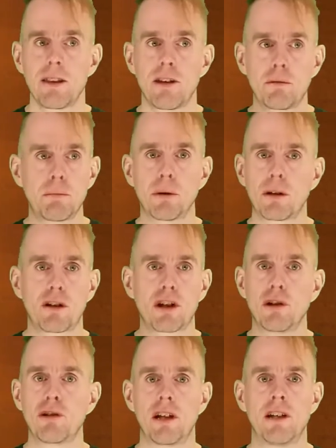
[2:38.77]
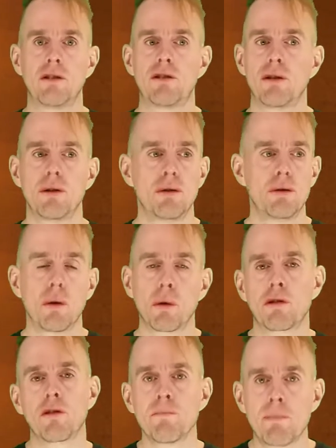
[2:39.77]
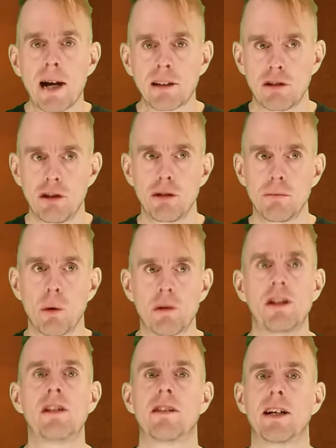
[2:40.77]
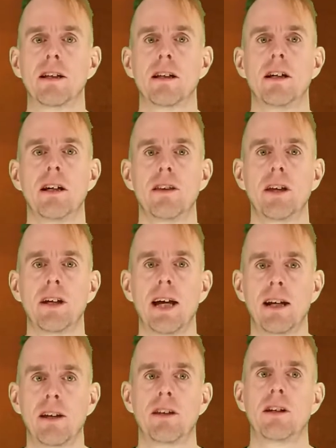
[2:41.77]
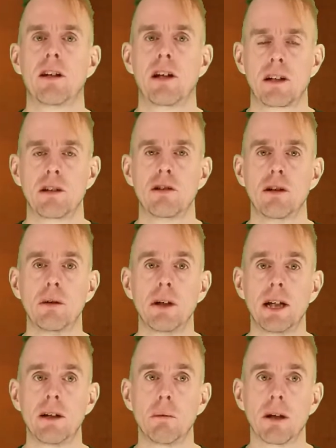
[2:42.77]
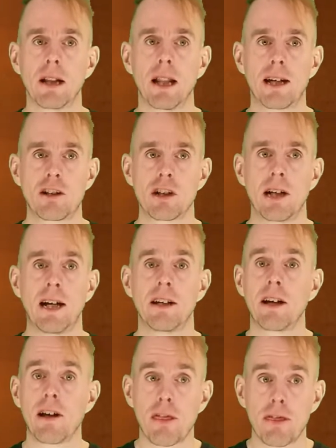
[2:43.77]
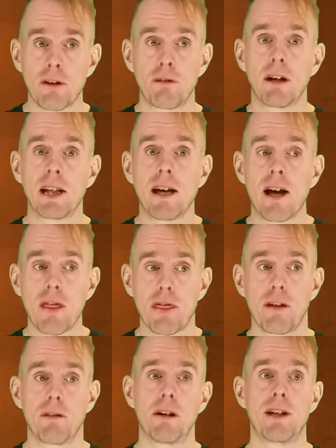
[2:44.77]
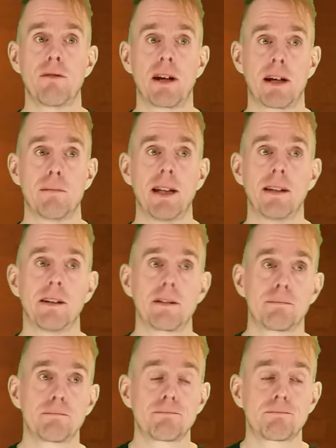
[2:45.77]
This book goes into orders of magnitude more detail than anything that I can do in one lecture, and I thoroughly thoroughly recommend it.